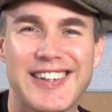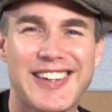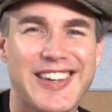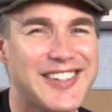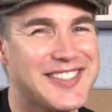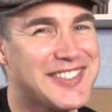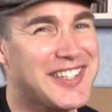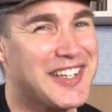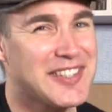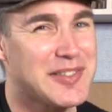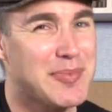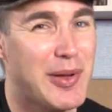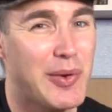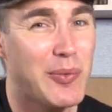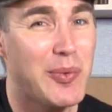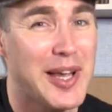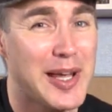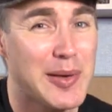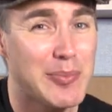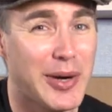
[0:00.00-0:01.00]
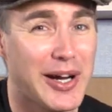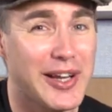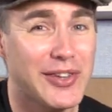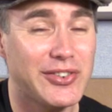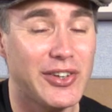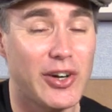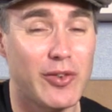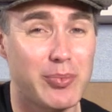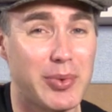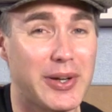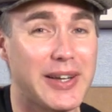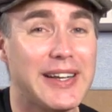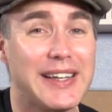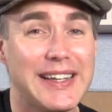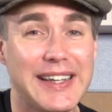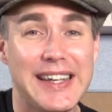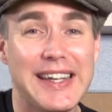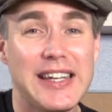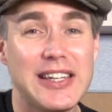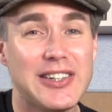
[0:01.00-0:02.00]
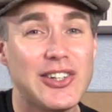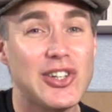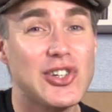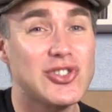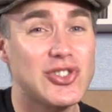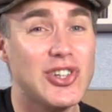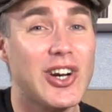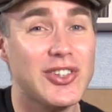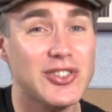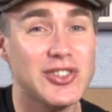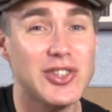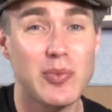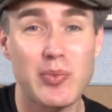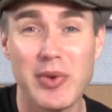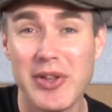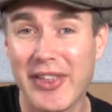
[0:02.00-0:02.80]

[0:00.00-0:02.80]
Kind of sounds a bit weird by itself, but in conjunction